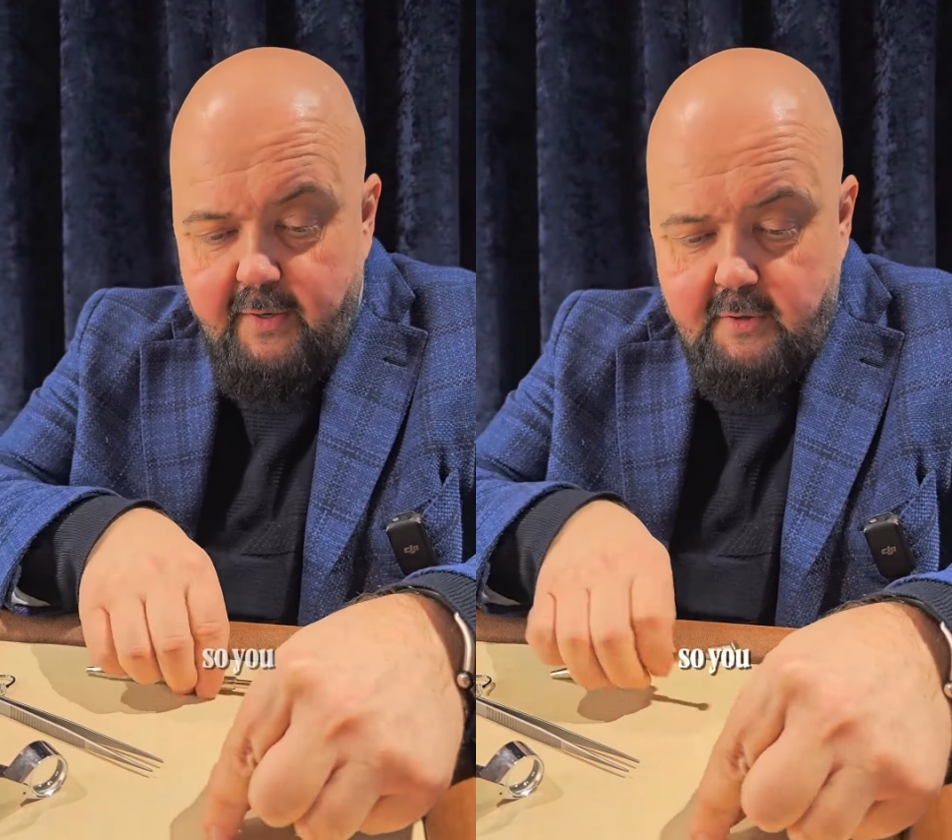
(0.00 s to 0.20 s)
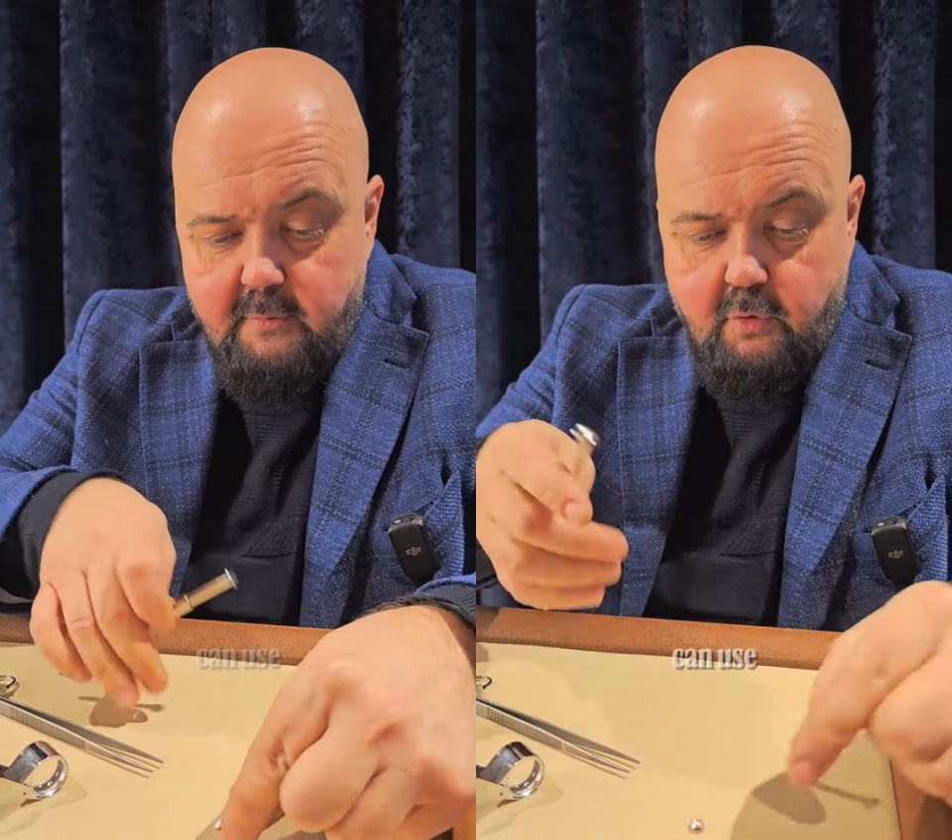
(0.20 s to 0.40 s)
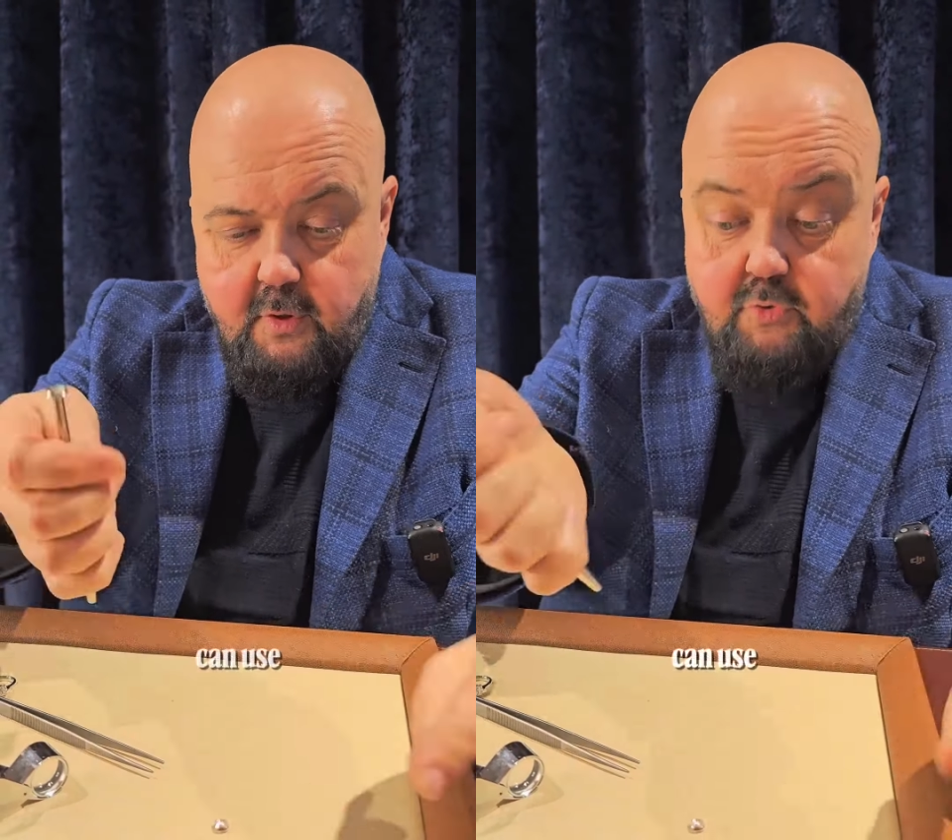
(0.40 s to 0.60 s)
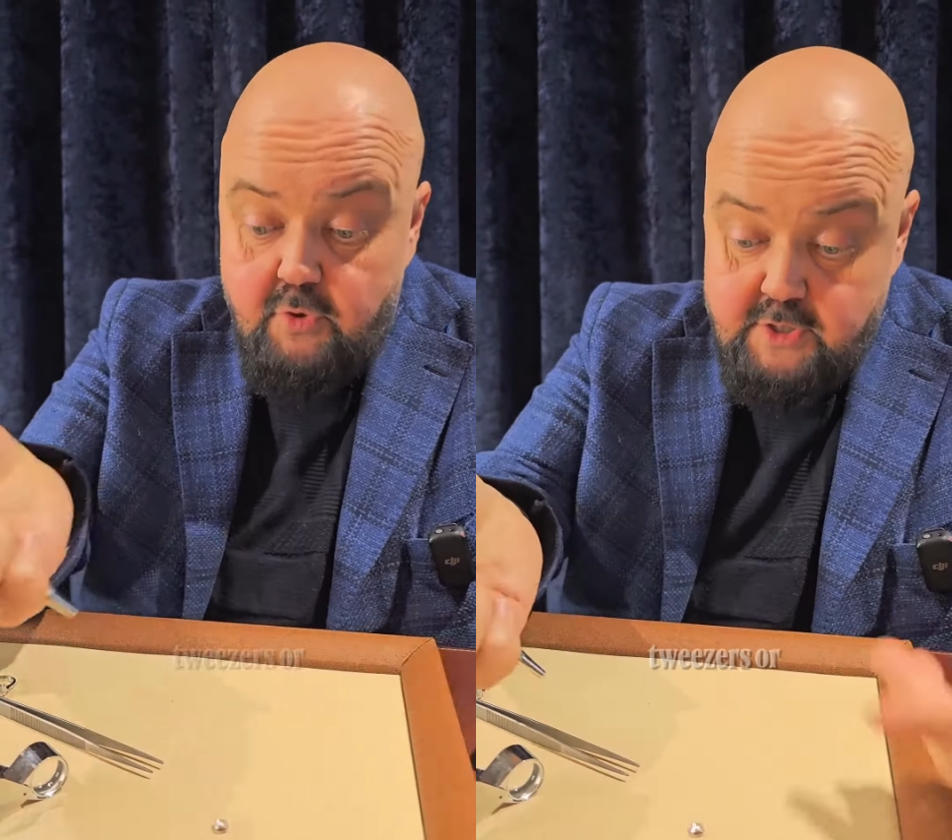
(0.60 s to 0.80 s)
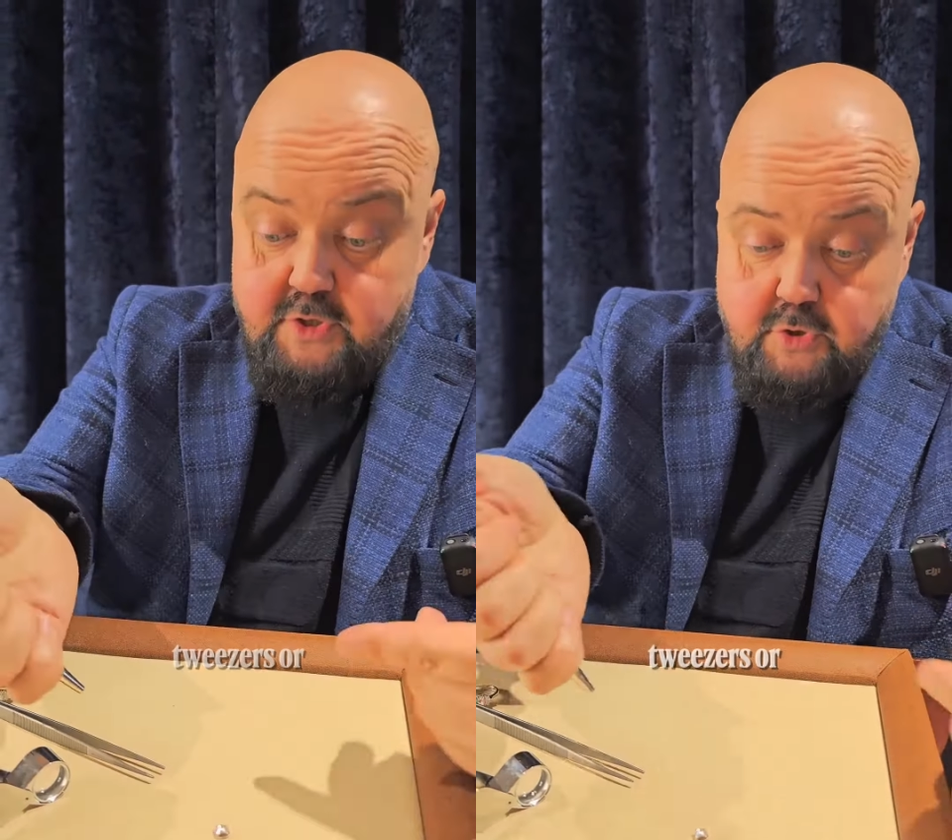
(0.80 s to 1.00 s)
you can use
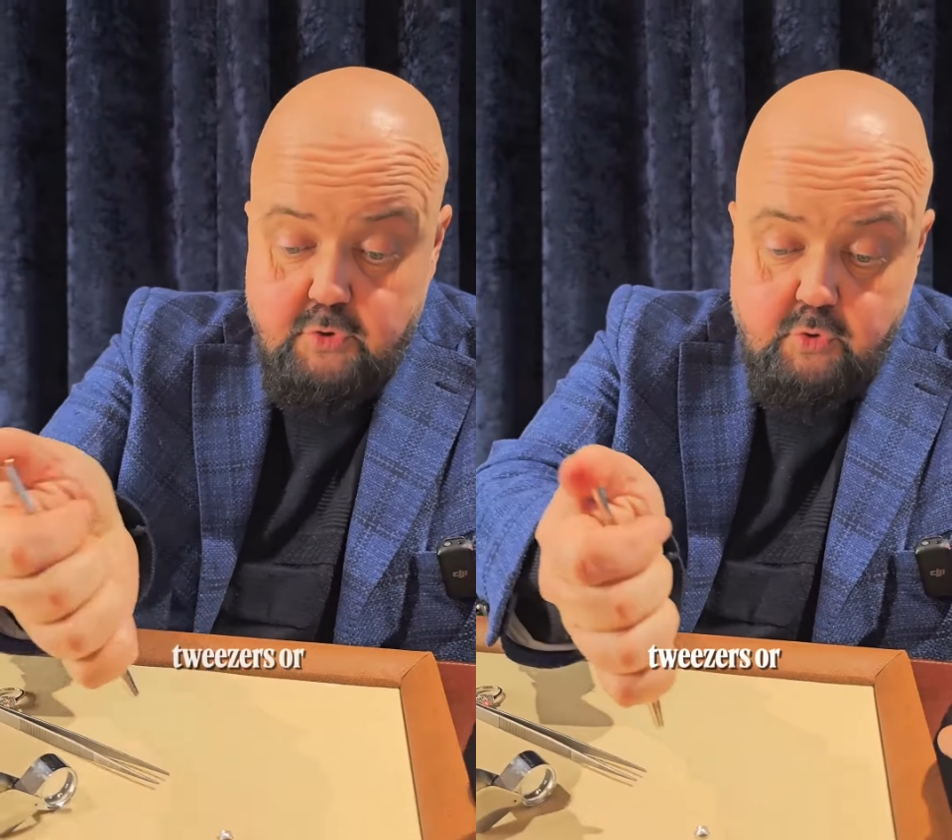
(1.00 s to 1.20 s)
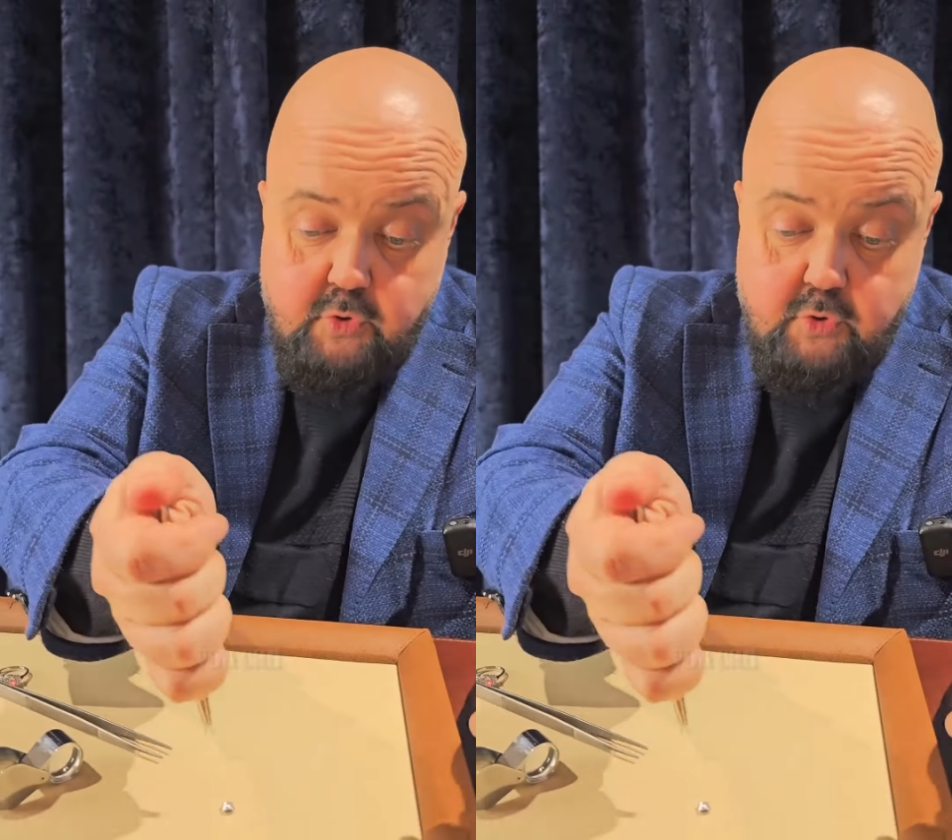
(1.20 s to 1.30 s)
tweezers, or you